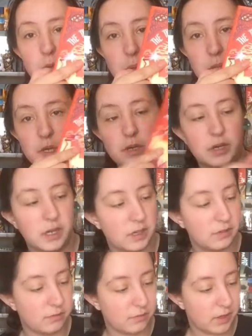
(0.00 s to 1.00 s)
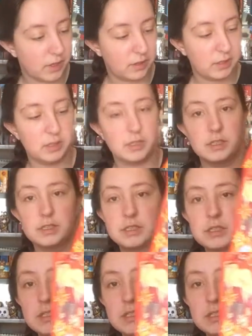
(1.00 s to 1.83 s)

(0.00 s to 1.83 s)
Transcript: here, and Violet is